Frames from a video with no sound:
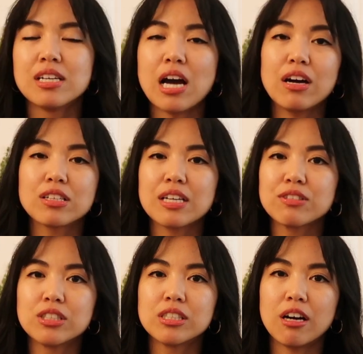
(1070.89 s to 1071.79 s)
I also have
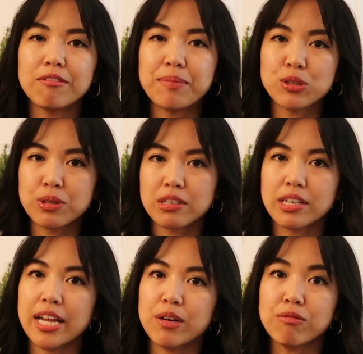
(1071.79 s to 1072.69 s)
turned off my Twitter
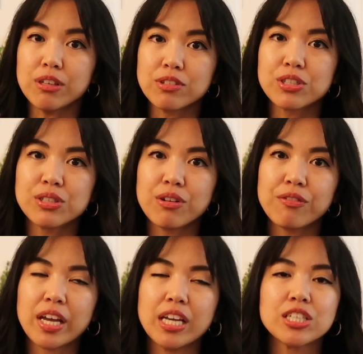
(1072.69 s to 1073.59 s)
and Weverse
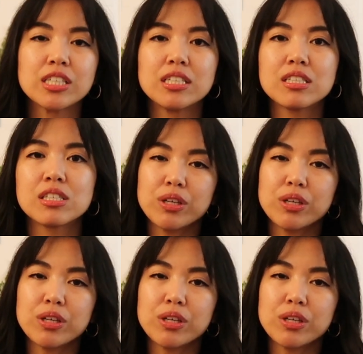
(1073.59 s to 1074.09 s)
notifications.